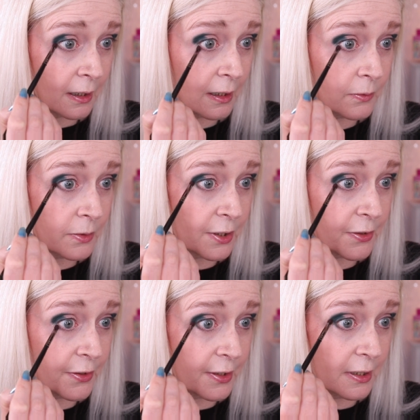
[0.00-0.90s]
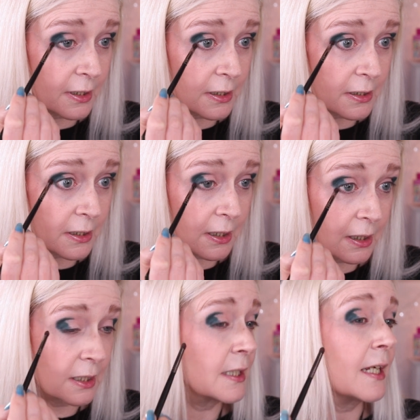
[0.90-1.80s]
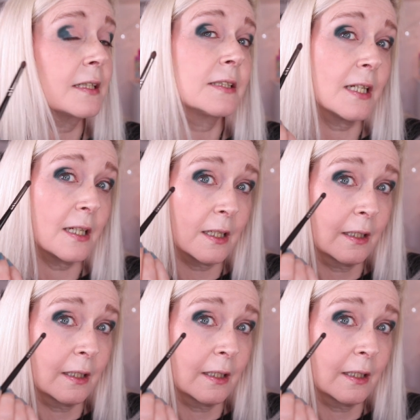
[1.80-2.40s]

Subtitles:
outer third, and connect it